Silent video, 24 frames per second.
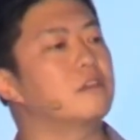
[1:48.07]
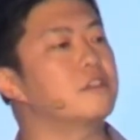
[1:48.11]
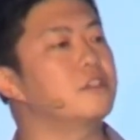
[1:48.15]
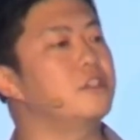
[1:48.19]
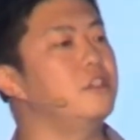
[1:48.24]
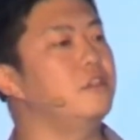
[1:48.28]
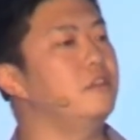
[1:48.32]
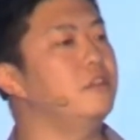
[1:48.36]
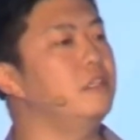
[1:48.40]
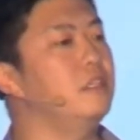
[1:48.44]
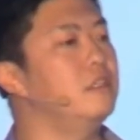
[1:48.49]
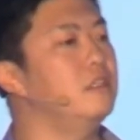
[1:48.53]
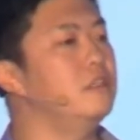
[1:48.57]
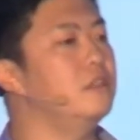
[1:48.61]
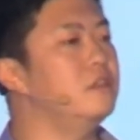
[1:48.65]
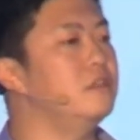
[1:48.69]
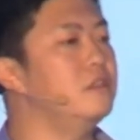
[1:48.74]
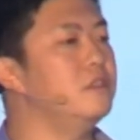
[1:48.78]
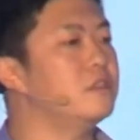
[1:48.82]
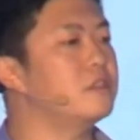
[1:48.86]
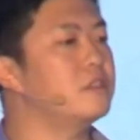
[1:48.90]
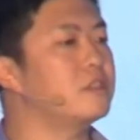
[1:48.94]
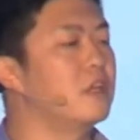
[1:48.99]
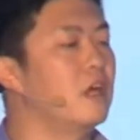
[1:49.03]
you
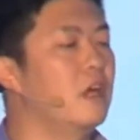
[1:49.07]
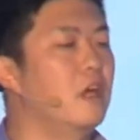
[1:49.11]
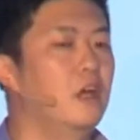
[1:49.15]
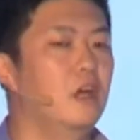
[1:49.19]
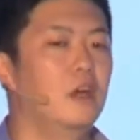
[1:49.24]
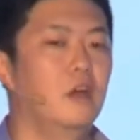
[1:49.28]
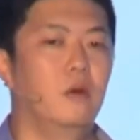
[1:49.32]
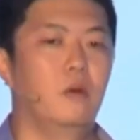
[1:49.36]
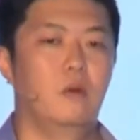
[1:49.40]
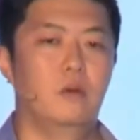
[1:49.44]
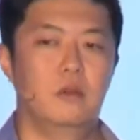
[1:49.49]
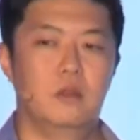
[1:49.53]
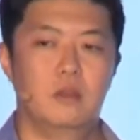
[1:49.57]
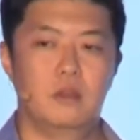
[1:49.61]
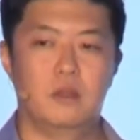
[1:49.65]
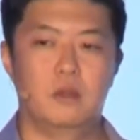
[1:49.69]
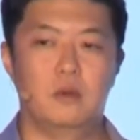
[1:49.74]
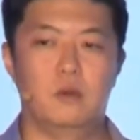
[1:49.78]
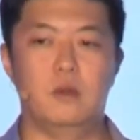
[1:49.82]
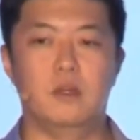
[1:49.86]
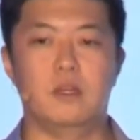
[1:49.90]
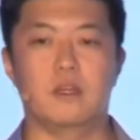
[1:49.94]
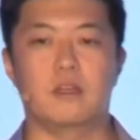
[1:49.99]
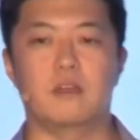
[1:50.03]
use.
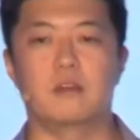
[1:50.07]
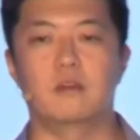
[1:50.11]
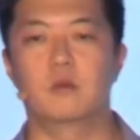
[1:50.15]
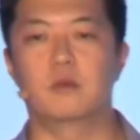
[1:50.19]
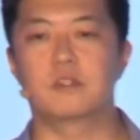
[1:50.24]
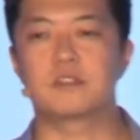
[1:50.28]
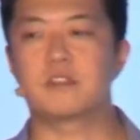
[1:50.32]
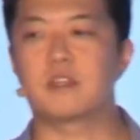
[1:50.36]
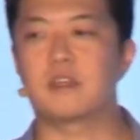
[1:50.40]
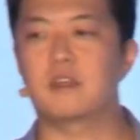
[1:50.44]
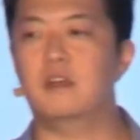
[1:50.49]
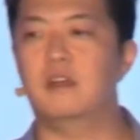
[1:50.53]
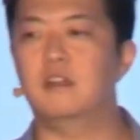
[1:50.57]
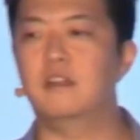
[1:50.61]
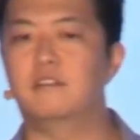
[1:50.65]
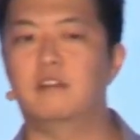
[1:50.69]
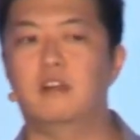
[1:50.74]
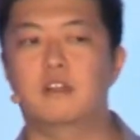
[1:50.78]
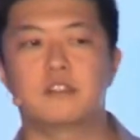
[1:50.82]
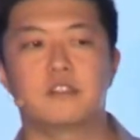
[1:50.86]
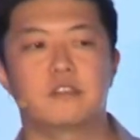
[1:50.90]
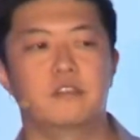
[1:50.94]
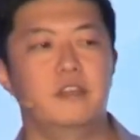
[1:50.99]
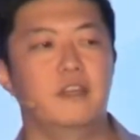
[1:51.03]
Quick, what's the color of
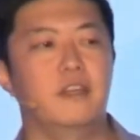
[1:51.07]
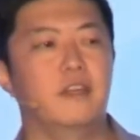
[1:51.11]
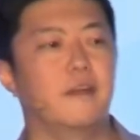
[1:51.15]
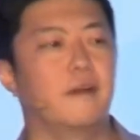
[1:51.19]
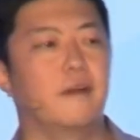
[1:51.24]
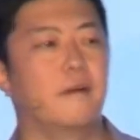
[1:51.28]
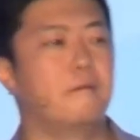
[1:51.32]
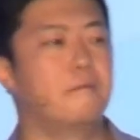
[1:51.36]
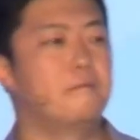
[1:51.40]
alter ego?